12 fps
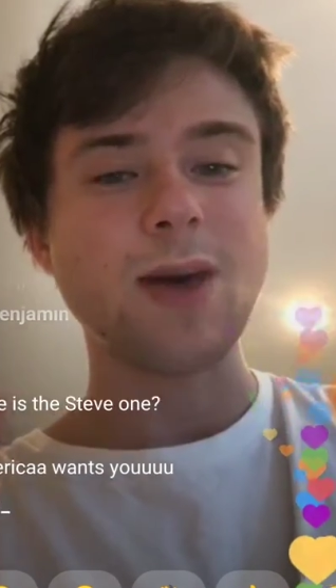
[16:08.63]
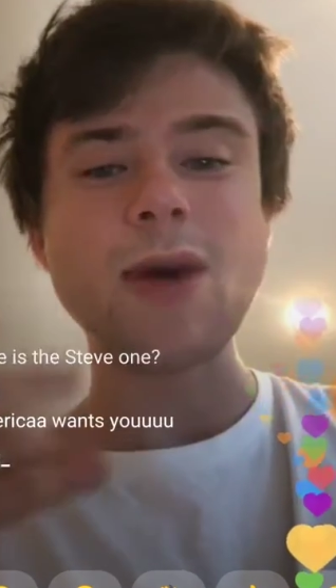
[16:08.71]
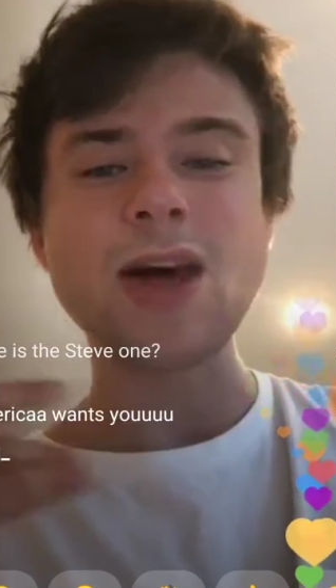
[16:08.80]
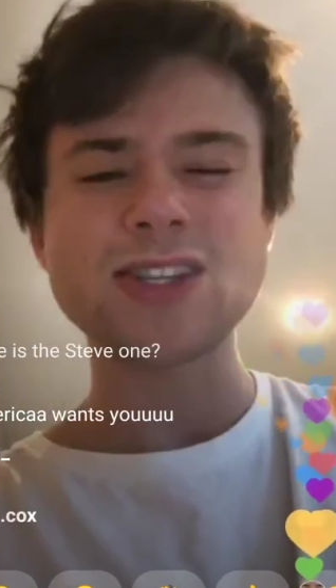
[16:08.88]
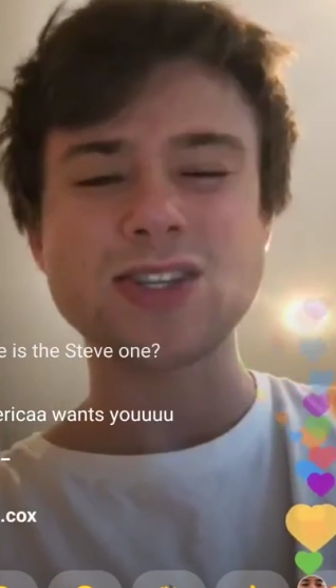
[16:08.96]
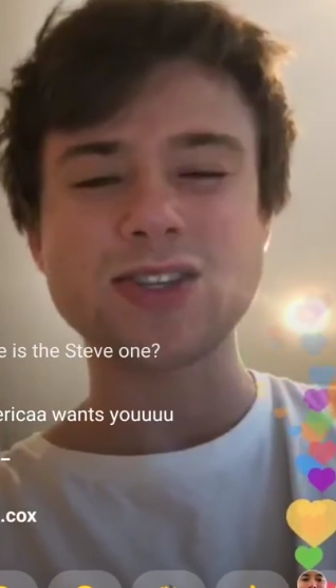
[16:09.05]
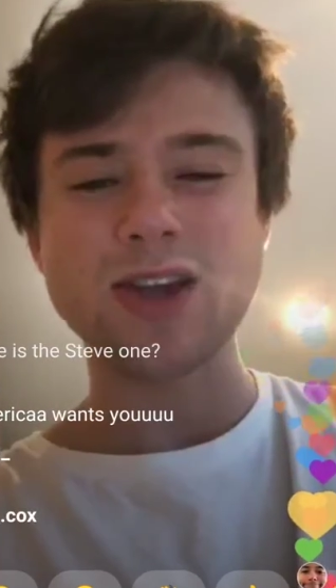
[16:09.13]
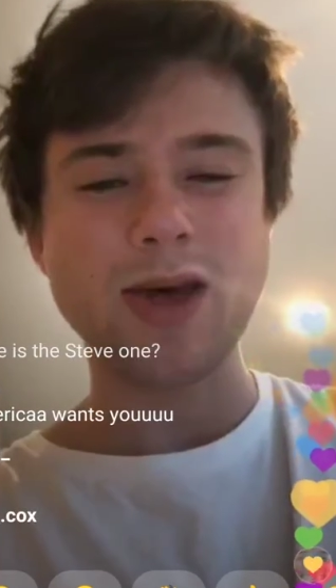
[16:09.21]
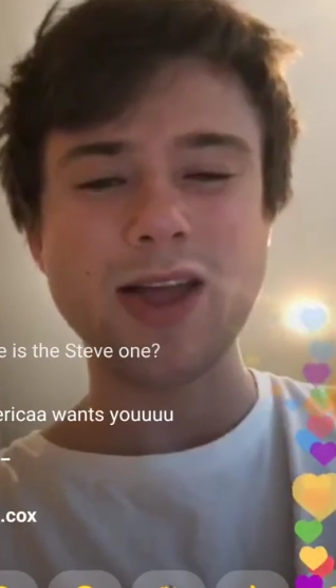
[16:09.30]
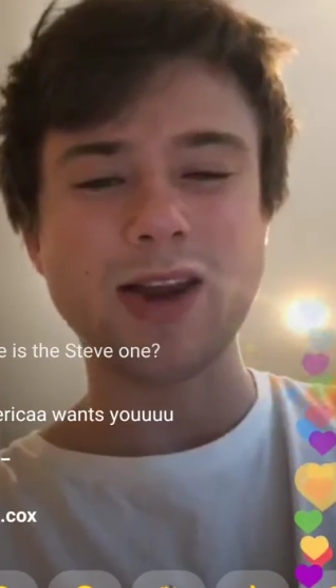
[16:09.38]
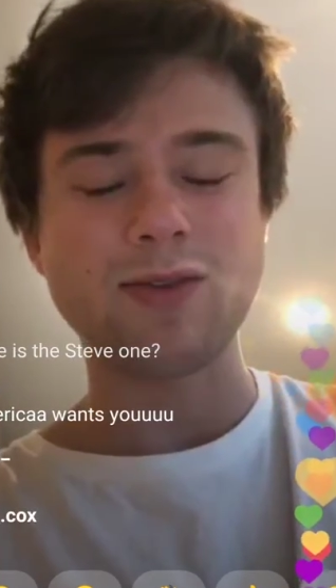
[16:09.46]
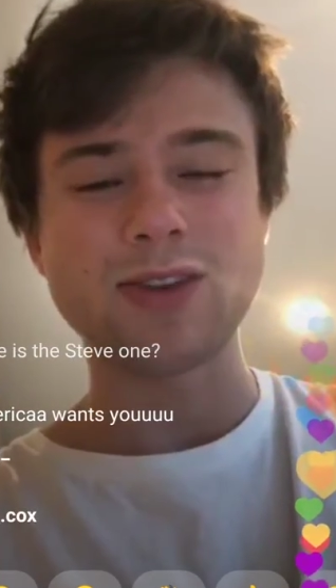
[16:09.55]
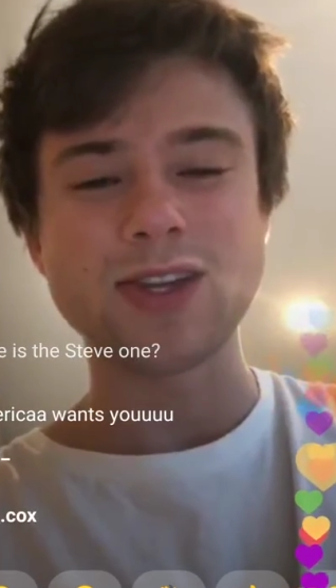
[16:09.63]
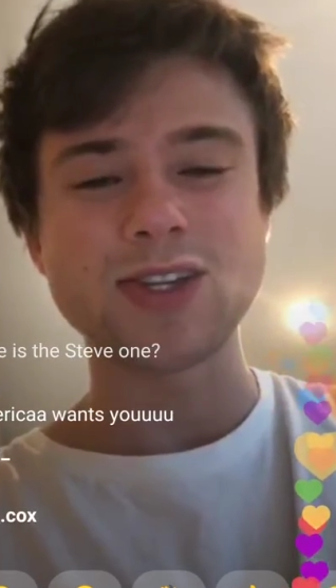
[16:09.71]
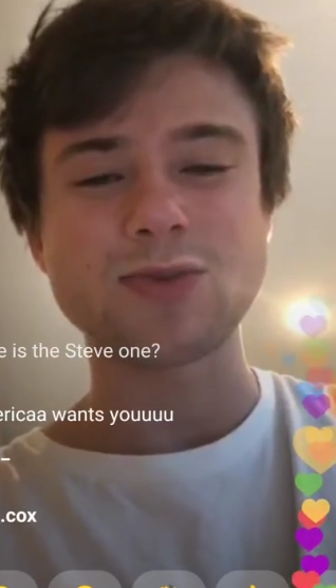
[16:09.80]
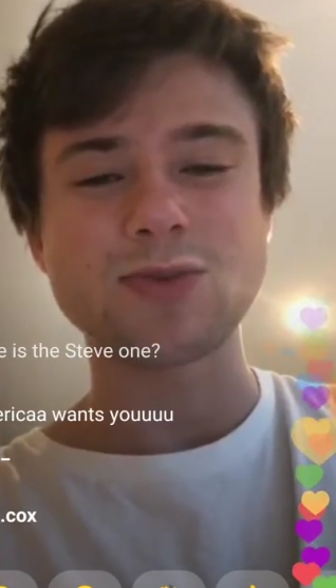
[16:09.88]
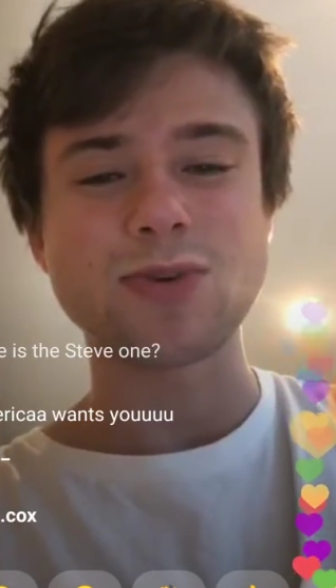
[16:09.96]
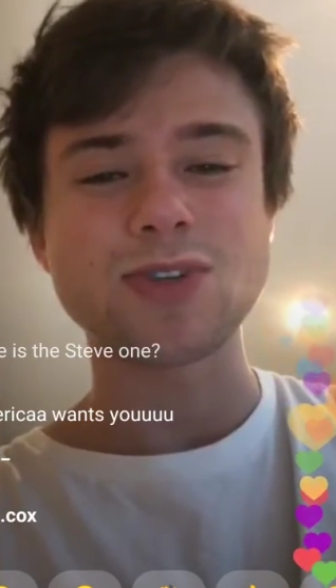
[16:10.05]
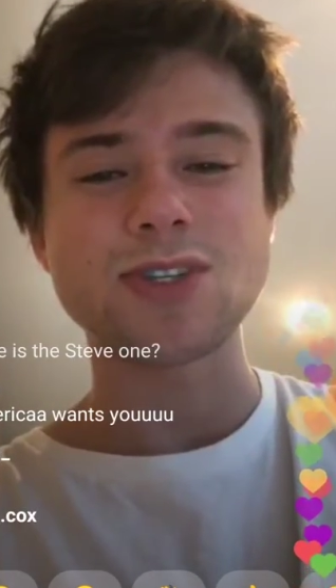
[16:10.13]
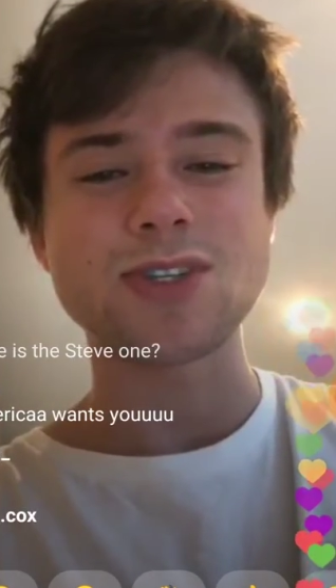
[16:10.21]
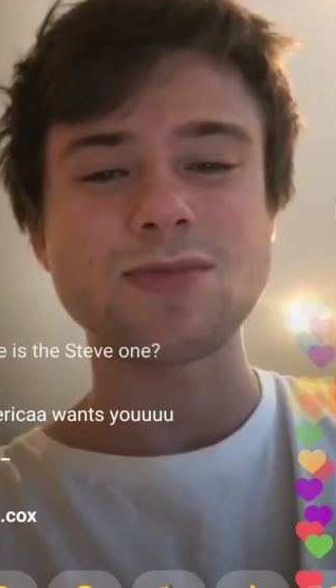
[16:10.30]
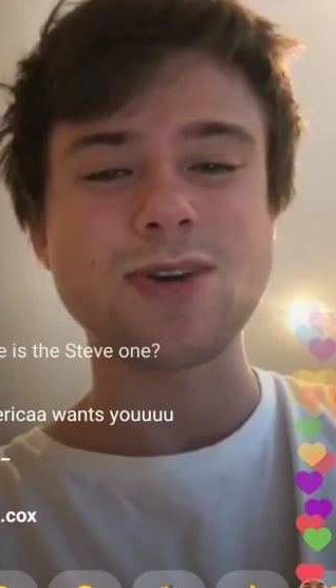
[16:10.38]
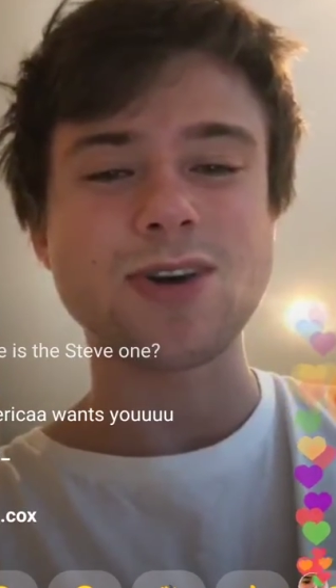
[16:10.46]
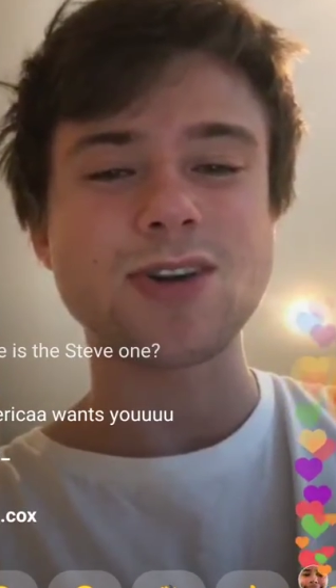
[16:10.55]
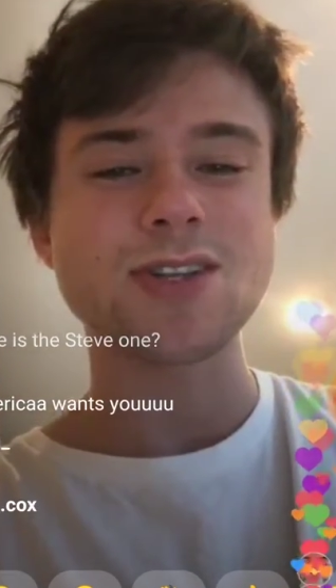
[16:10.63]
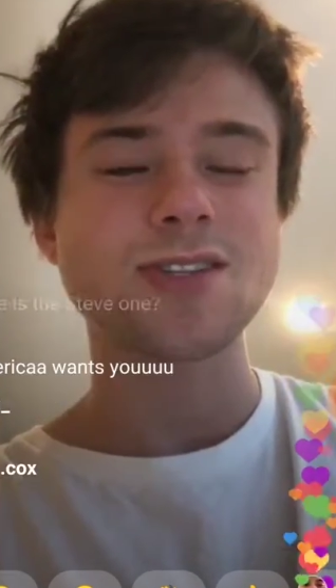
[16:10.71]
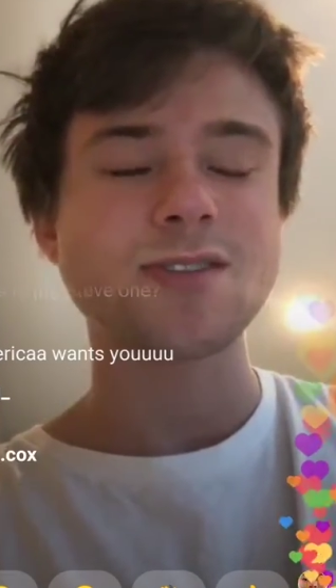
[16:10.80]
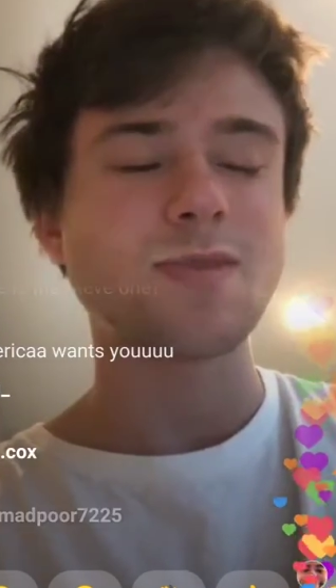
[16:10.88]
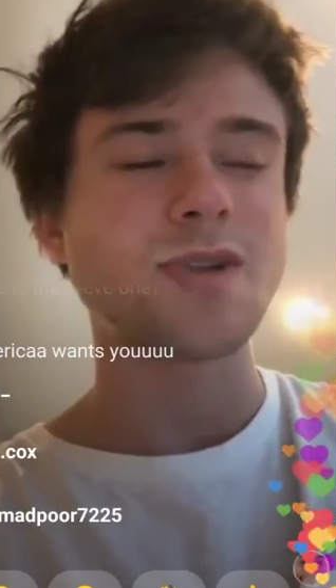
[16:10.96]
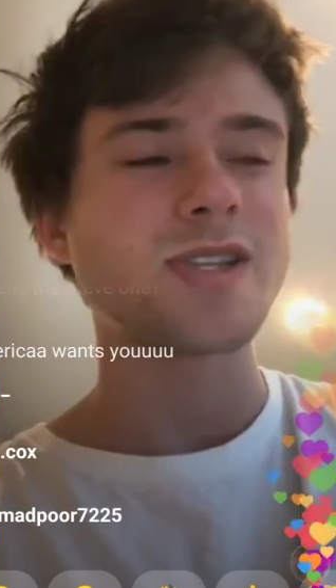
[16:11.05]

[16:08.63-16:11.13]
I'm not like a religious person, to be honest,